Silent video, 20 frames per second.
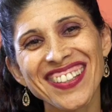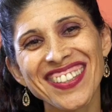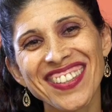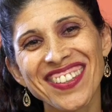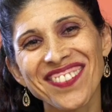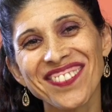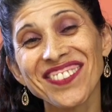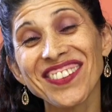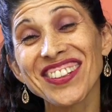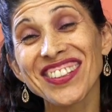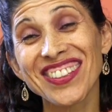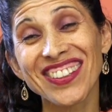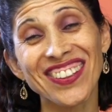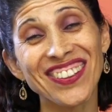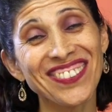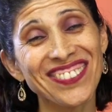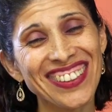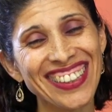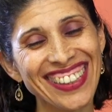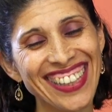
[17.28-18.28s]
is the most
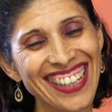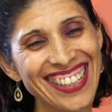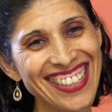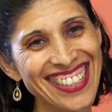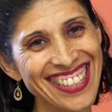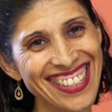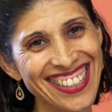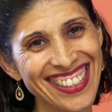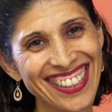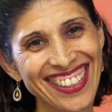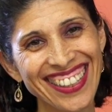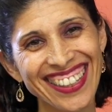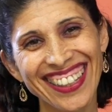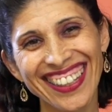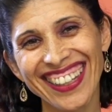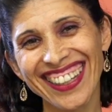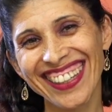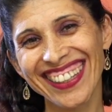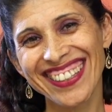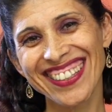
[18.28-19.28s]
lovely dance.
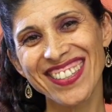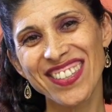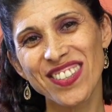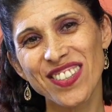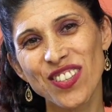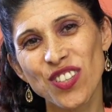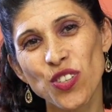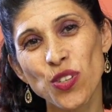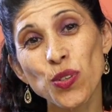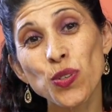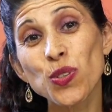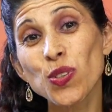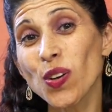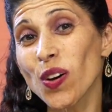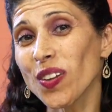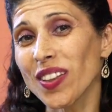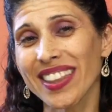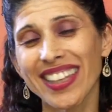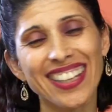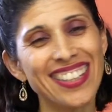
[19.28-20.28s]
It's two
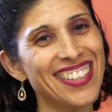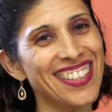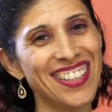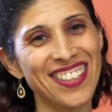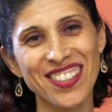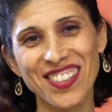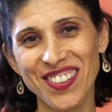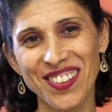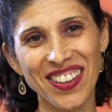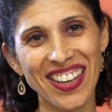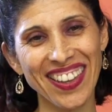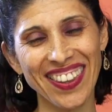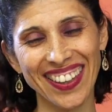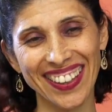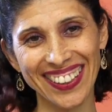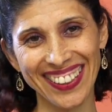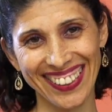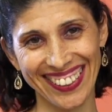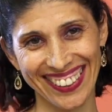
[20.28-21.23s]
souls dancing together.